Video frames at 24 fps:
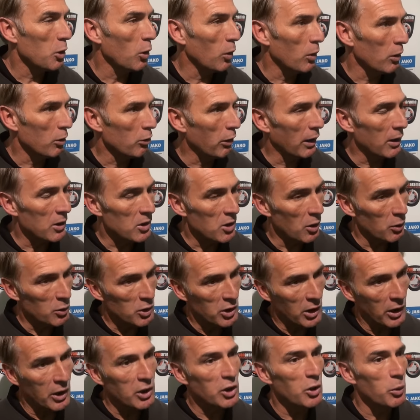got a great
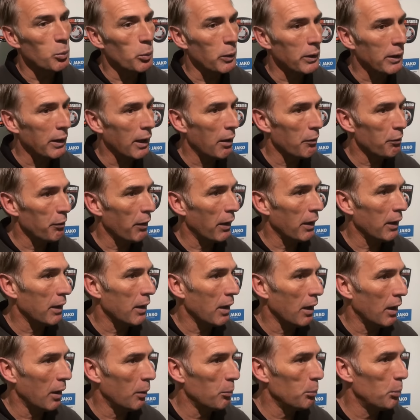association with the FA
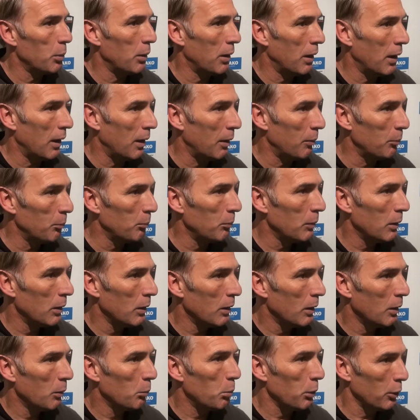Cup.
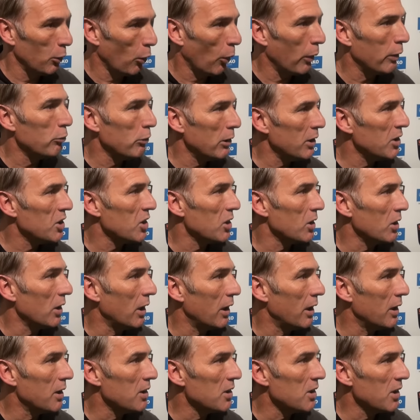But not in recent
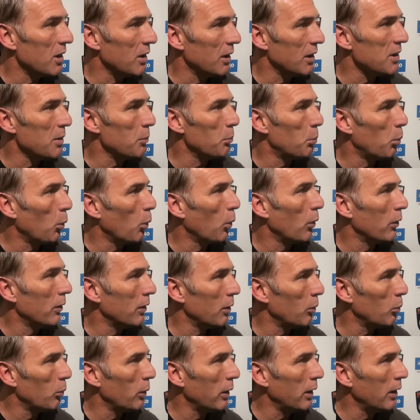years, and it's important
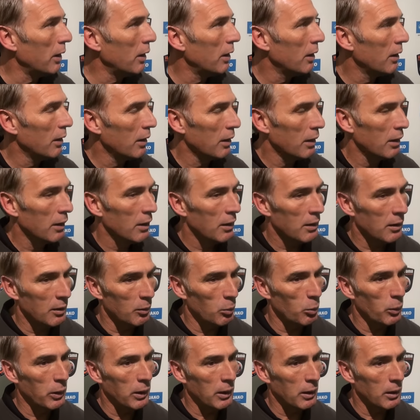that we
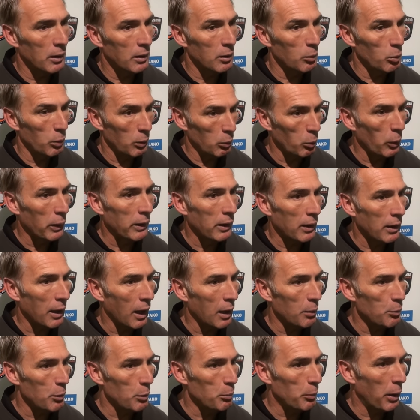win the
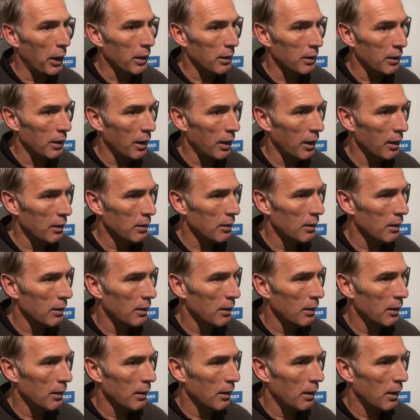game at Maidenhead
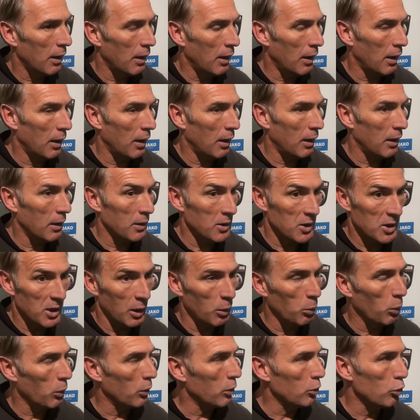and
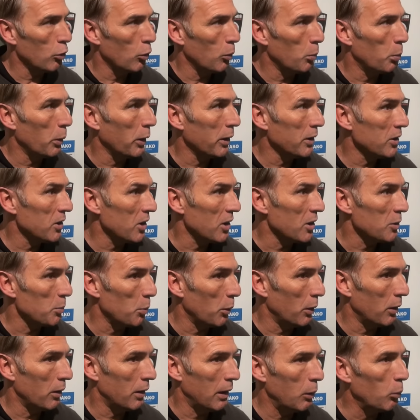see what the draw brings us.
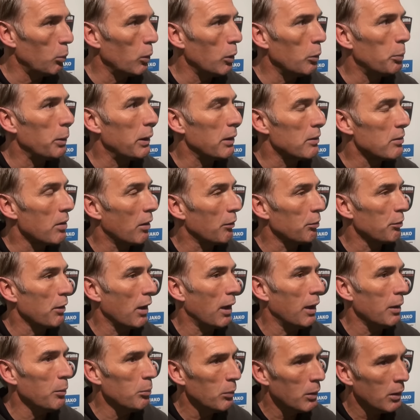But it will be a tough
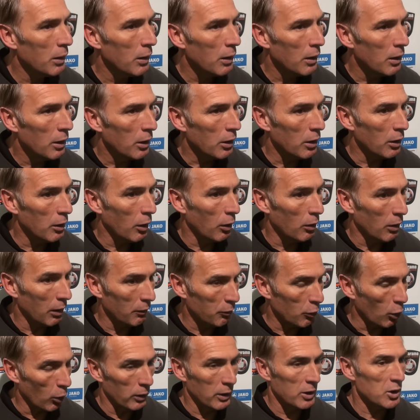game. You know,
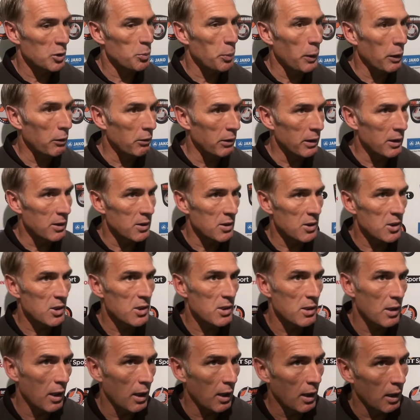they've got an
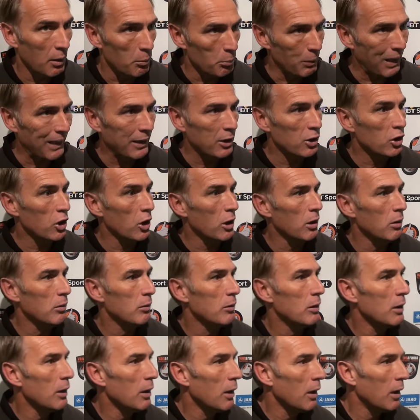experienced manager,
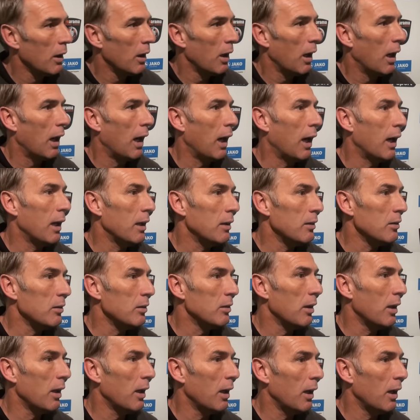and